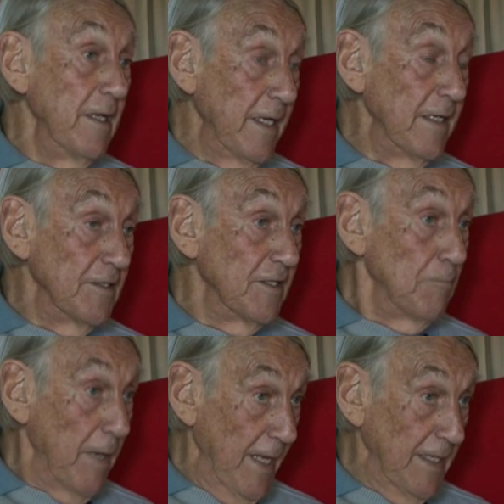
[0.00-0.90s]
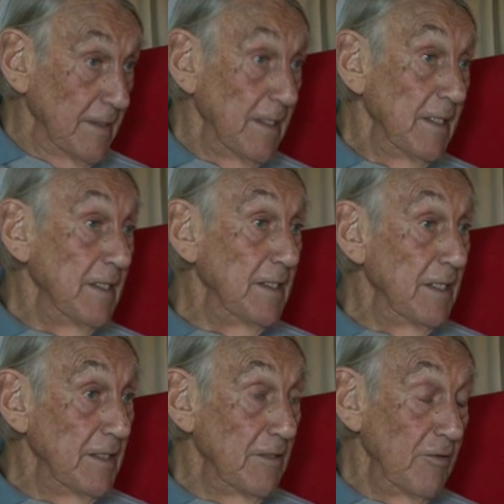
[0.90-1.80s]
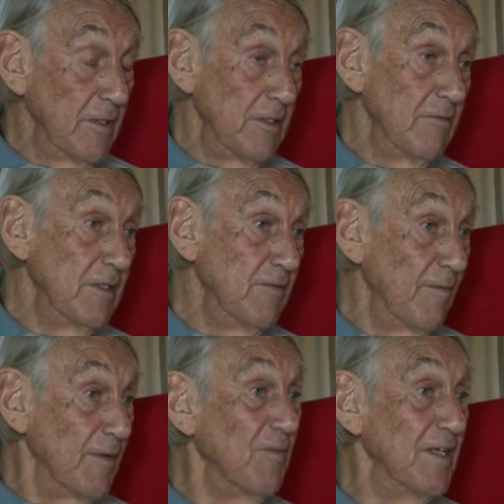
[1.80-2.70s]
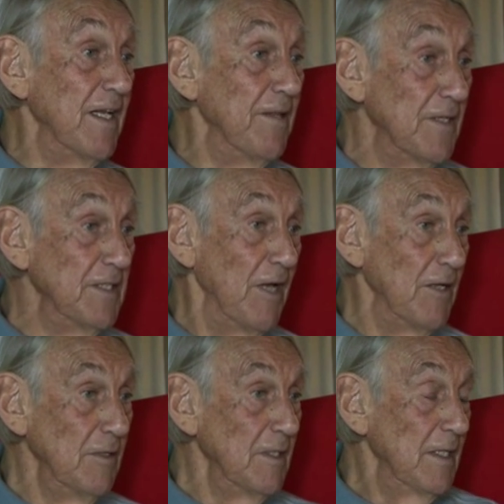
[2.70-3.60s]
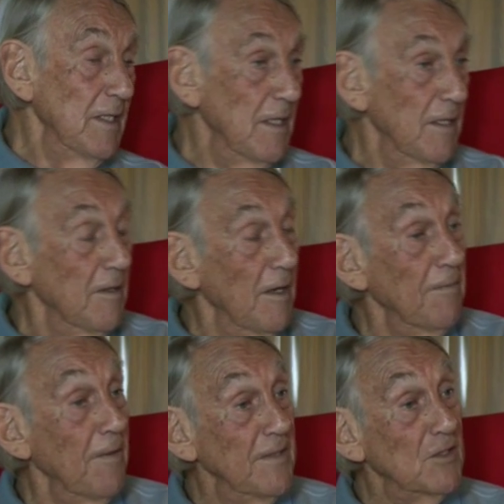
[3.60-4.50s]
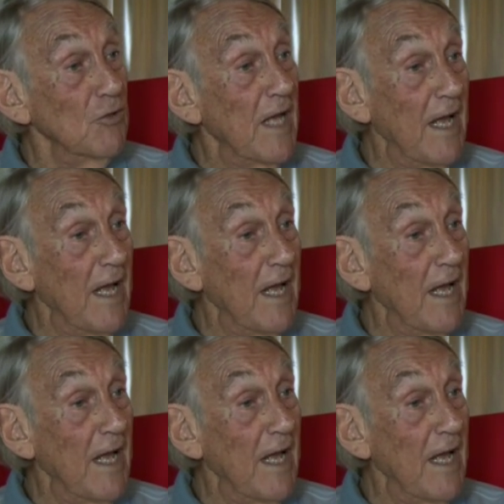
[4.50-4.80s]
England had played in the Italy, that, you know, and that this could